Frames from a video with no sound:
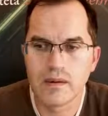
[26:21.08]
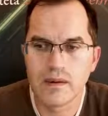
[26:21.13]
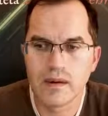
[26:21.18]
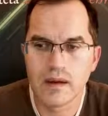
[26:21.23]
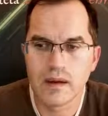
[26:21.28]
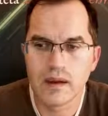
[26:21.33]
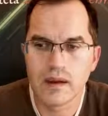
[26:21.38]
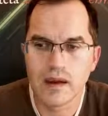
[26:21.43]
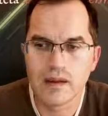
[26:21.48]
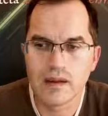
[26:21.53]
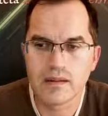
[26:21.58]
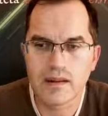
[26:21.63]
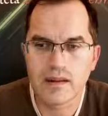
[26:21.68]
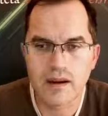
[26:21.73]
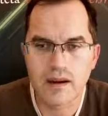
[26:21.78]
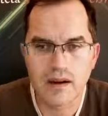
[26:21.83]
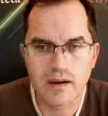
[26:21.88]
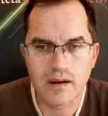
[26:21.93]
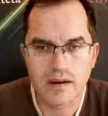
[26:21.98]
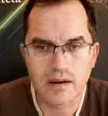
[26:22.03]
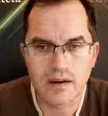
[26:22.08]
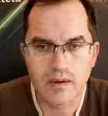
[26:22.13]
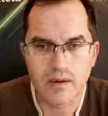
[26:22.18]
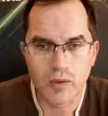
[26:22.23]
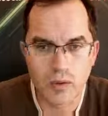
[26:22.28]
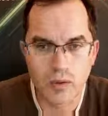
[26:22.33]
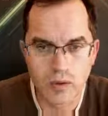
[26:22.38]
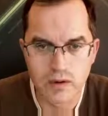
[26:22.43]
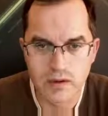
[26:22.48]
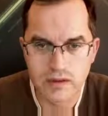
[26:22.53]
and are
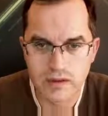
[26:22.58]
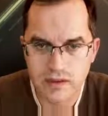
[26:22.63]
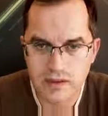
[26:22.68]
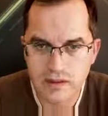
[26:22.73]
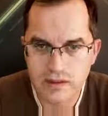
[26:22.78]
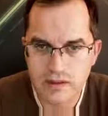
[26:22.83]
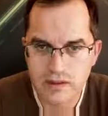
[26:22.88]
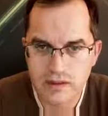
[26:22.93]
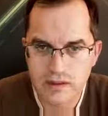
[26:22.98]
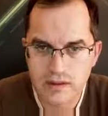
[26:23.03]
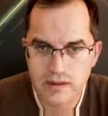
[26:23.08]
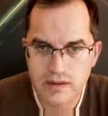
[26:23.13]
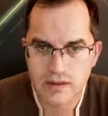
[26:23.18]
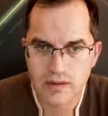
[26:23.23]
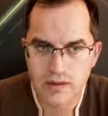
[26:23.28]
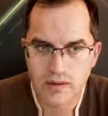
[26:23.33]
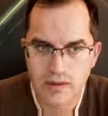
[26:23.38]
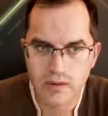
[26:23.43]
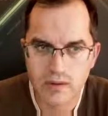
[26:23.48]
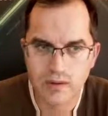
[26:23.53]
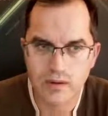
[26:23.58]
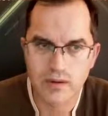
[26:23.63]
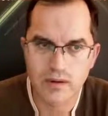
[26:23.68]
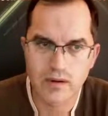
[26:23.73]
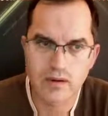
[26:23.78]
ordered, or